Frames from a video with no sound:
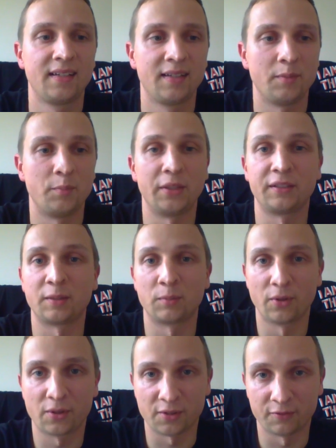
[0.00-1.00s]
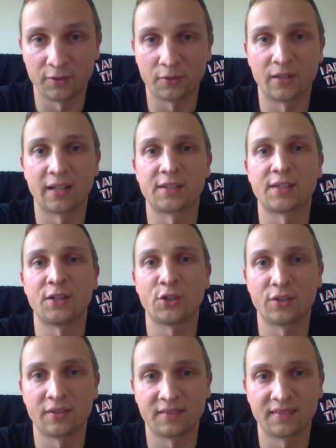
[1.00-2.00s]
building blocks of
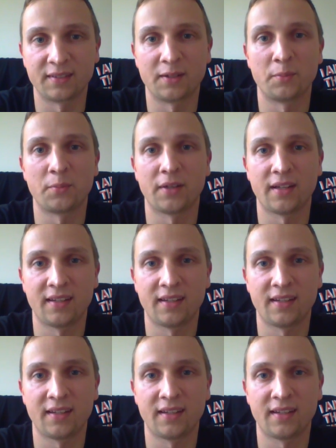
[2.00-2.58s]
localization in the company